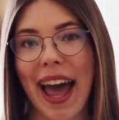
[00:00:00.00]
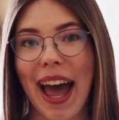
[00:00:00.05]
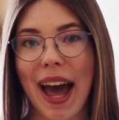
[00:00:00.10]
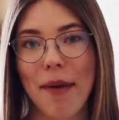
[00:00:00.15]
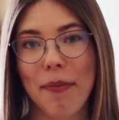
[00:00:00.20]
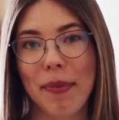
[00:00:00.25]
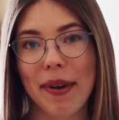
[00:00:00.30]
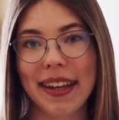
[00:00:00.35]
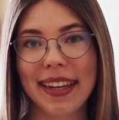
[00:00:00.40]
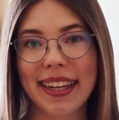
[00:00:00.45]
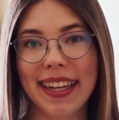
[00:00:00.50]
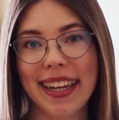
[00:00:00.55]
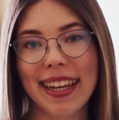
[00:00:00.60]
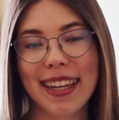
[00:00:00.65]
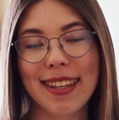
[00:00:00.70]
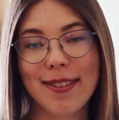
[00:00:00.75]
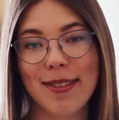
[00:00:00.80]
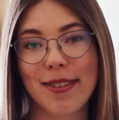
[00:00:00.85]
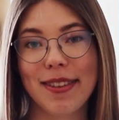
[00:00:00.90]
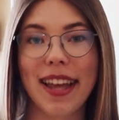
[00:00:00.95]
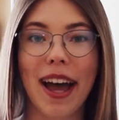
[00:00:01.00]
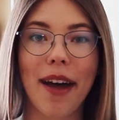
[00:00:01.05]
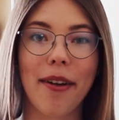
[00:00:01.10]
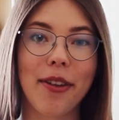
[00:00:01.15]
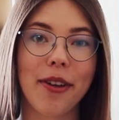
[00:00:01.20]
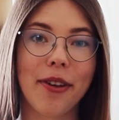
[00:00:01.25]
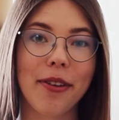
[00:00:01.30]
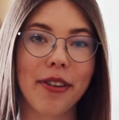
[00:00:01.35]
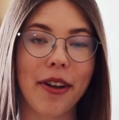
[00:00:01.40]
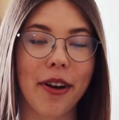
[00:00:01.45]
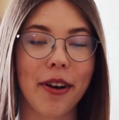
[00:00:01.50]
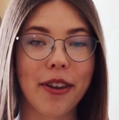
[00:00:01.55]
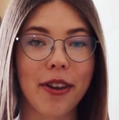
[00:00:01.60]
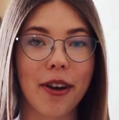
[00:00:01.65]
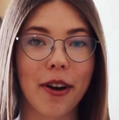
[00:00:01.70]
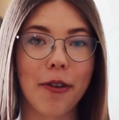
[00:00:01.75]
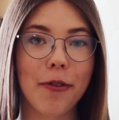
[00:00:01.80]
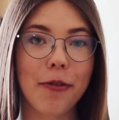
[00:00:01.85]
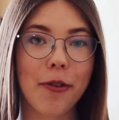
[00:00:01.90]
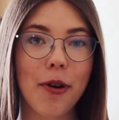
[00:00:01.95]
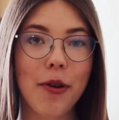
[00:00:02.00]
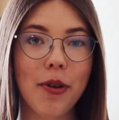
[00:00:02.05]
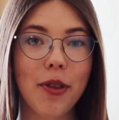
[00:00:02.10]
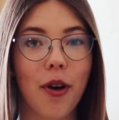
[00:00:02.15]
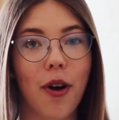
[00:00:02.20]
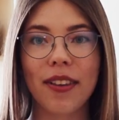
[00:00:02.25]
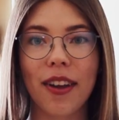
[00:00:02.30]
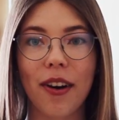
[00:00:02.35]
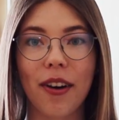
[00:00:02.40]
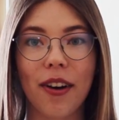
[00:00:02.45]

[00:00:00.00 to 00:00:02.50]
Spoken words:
app ideas to download on your phone